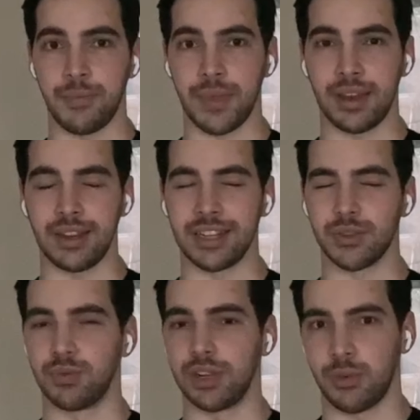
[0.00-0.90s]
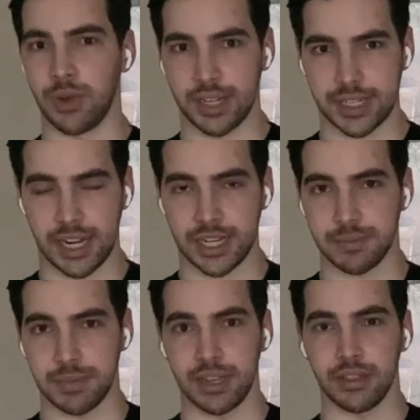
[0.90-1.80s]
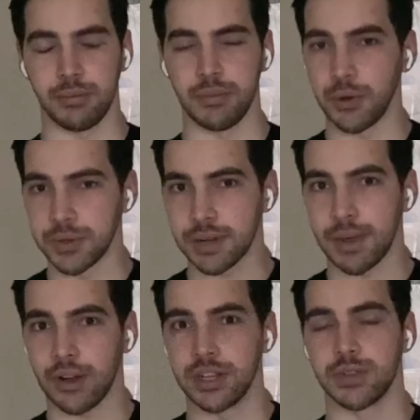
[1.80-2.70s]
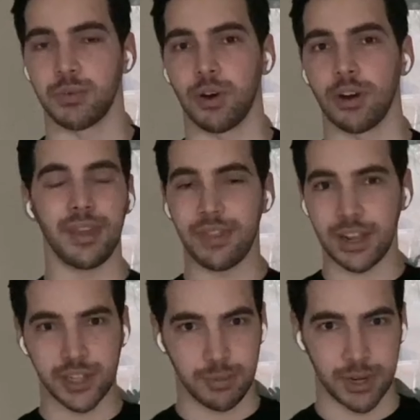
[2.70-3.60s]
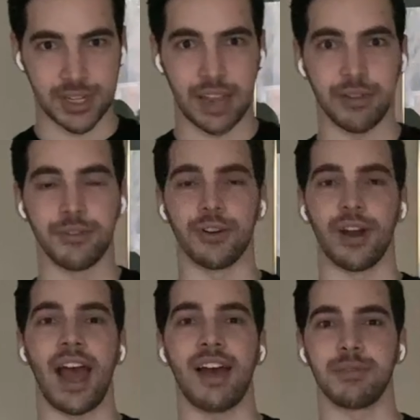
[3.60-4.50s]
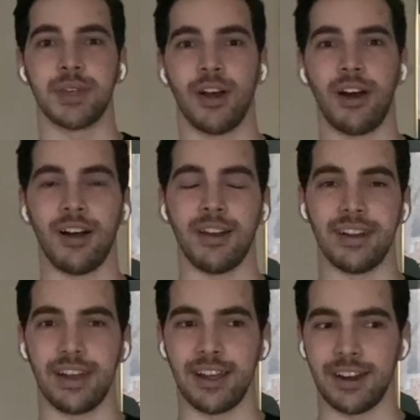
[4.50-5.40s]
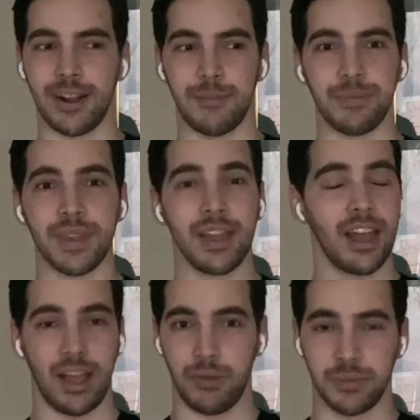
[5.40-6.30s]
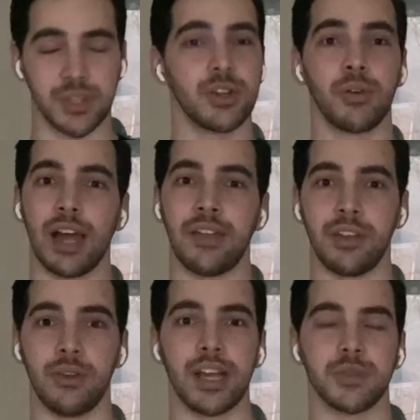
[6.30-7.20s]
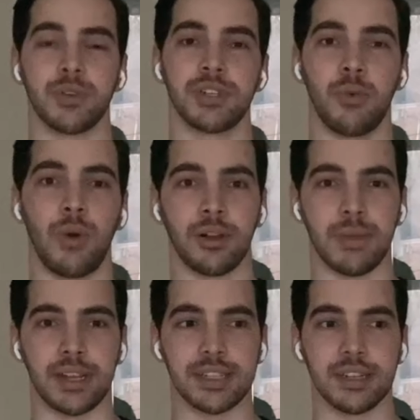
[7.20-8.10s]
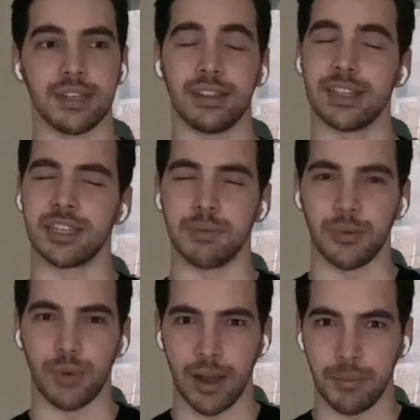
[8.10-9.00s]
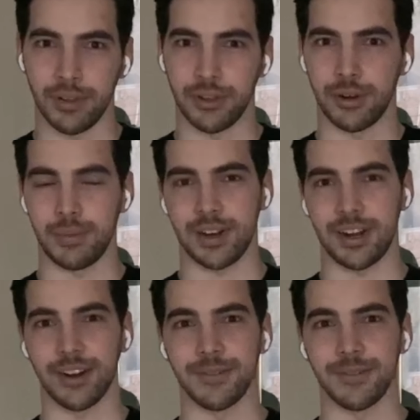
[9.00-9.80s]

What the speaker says: And it's really what excites me the most about his work. Thank you so much, David, for having me on. And I'm so glad that you guys were so welcoming to listen to me ramble a little bit here.